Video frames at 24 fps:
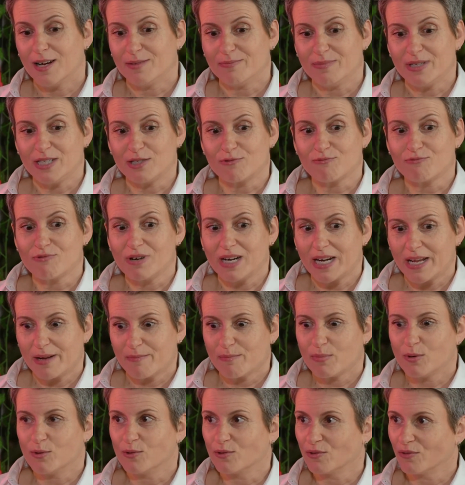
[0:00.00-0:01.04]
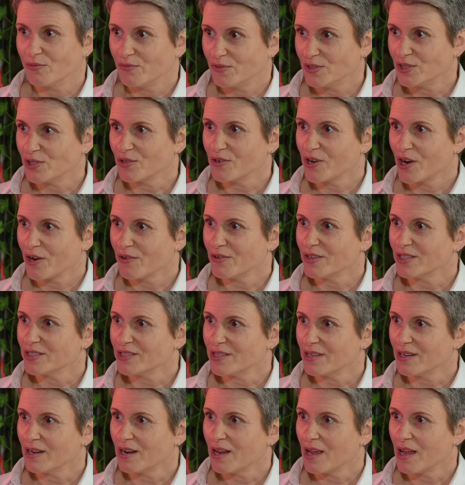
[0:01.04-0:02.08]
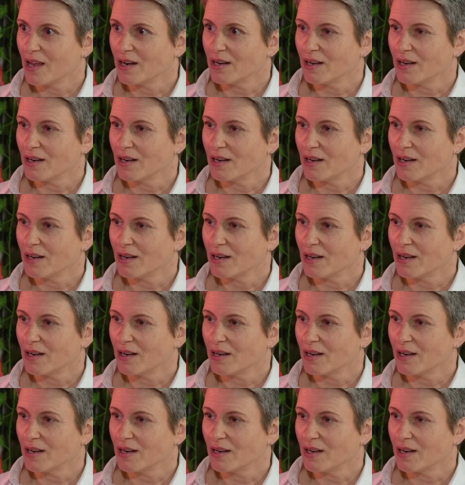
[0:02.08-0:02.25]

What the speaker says: is really important for dog owners. And